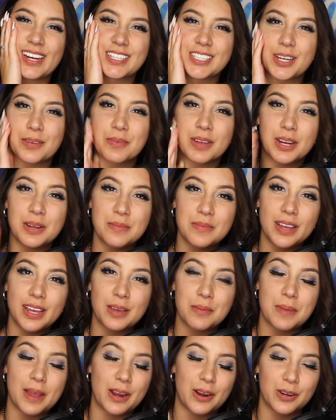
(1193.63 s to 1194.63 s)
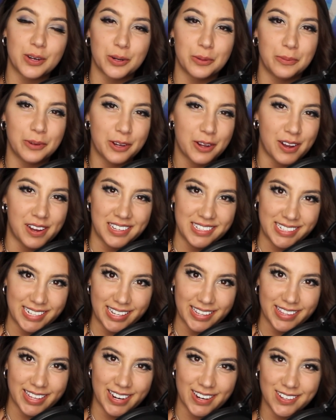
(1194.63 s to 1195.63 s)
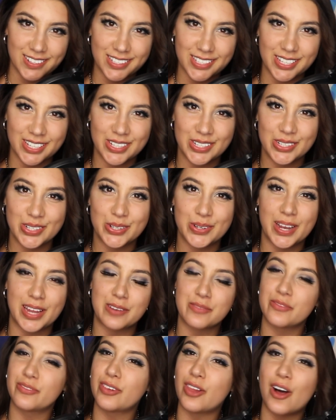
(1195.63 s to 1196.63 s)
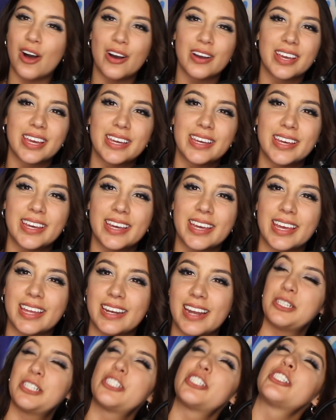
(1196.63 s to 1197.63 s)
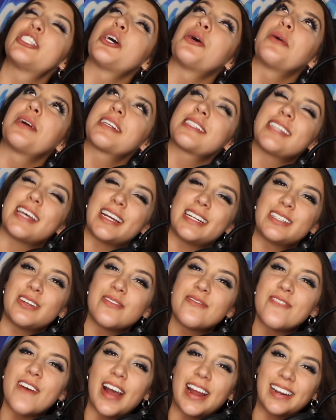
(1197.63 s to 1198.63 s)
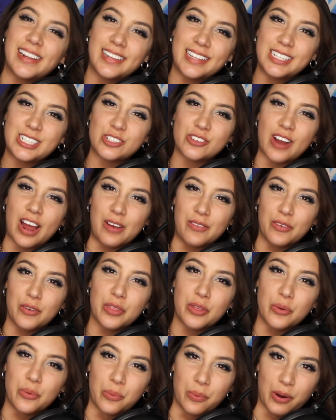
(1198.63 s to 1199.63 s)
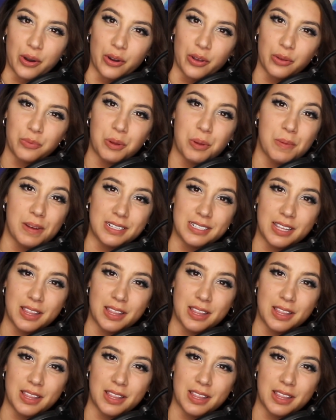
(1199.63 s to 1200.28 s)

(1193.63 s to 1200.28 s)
my gosh, I'm gonna make paranormal content there too and vlogging. I'm just so excited to finally travel the world. We